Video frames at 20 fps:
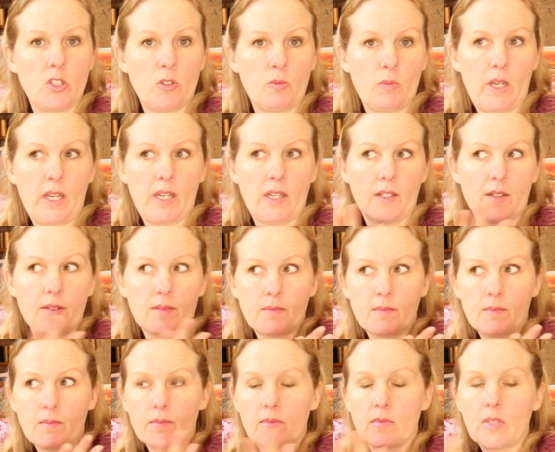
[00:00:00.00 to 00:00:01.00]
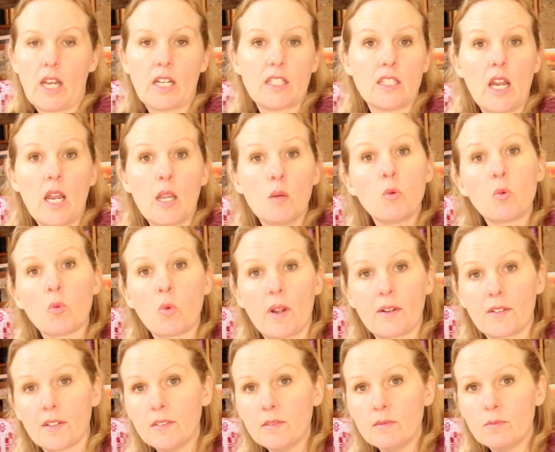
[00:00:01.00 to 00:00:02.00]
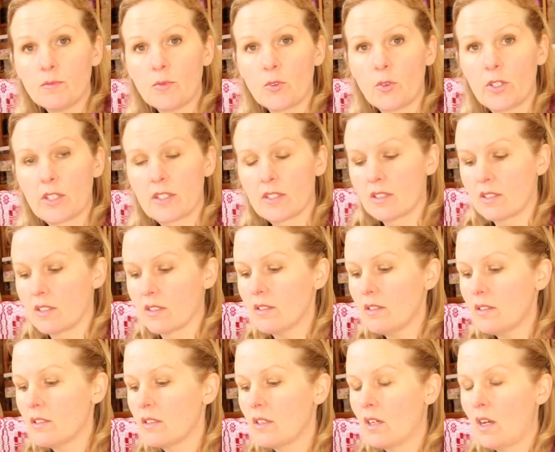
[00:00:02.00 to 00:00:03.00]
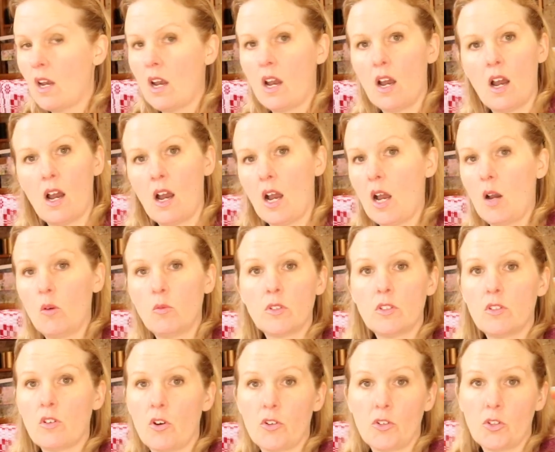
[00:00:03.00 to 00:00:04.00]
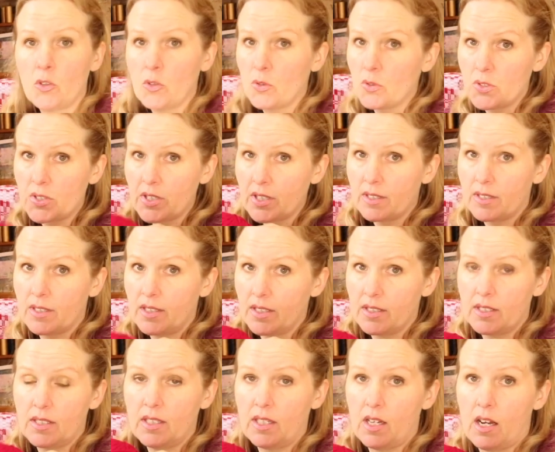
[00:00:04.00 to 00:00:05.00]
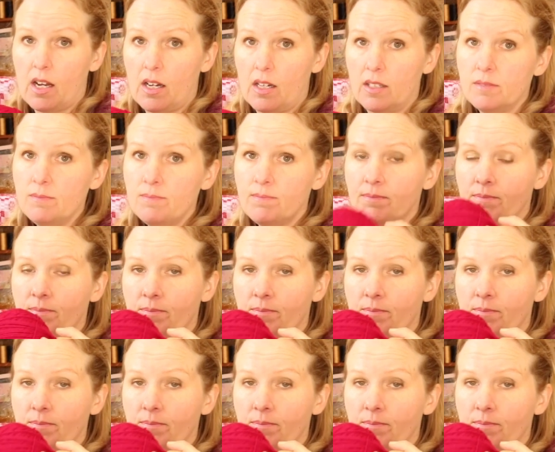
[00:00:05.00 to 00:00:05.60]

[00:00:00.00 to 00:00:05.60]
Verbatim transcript: to make a table runner, for instance, I would not use this yarn